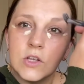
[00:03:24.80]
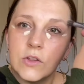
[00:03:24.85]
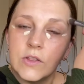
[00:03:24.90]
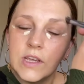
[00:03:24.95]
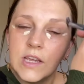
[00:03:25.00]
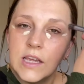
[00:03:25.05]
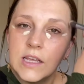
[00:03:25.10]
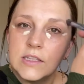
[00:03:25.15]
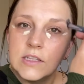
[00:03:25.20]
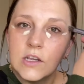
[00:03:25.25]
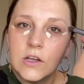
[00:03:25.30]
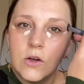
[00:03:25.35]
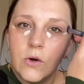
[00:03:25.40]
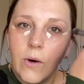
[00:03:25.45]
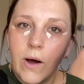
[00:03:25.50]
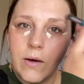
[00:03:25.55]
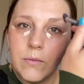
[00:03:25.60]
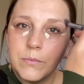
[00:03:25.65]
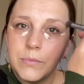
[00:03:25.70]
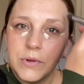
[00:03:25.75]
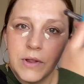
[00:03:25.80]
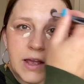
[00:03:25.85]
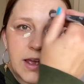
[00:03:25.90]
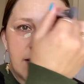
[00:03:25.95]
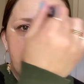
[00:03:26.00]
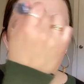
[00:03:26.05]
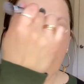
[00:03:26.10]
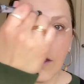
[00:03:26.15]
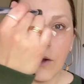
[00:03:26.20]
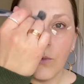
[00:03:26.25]
the kids can go out and play
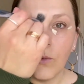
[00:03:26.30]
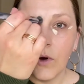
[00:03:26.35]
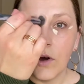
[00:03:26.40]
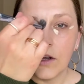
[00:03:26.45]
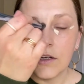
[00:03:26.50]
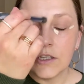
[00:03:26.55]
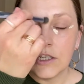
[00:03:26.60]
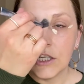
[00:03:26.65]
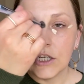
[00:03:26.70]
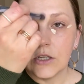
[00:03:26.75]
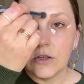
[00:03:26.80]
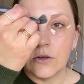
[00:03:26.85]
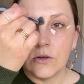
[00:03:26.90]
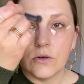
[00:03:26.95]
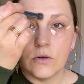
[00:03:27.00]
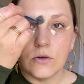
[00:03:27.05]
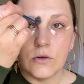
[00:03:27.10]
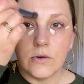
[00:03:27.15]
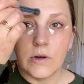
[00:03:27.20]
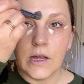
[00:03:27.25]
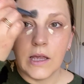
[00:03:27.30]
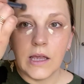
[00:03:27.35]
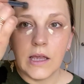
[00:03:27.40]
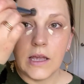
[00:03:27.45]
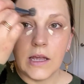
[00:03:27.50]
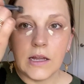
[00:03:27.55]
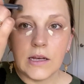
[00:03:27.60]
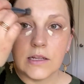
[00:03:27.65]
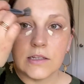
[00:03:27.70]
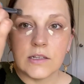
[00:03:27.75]
if they want to,
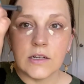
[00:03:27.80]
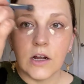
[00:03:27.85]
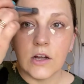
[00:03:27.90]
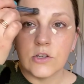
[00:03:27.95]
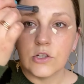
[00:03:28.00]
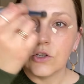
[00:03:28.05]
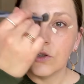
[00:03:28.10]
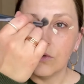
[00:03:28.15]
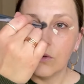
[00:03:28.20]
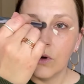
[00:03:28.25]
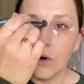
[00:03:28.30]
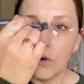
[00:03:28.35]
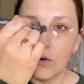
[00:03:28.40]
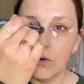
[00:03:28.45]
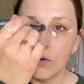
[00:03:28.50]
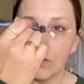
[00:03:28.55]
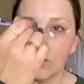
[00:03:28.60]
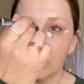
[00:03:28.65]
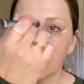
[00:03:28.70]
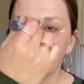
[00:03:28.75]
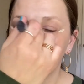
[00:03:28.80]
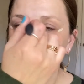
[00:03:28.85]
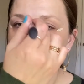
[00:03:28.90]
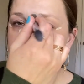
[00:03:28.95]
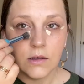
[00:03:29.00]
and it's not too cold.